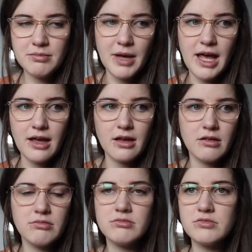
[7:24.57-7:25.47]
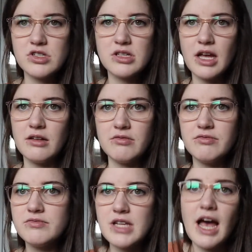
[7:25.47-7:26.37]
bag just kind of
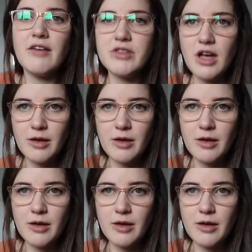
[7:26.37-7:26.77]
to have the